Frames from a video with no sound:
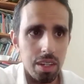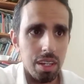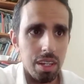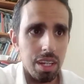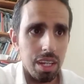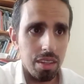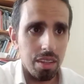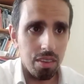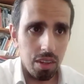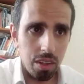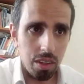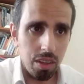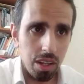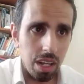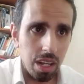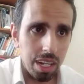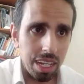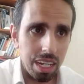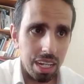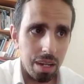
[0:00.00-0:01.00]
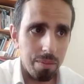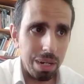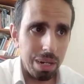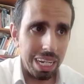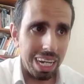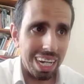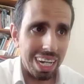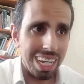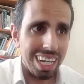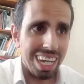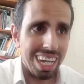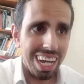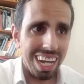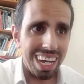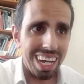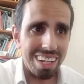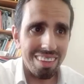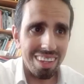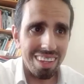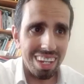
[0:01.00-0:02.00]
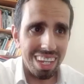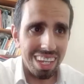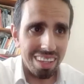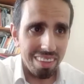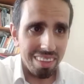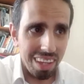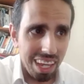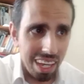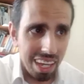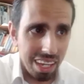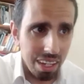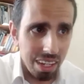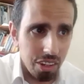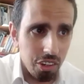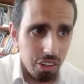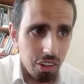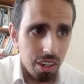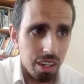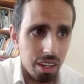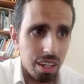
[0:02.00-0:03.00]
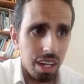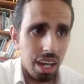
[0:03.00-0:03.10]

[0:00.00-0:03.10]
started learning Kabbalah at a later age,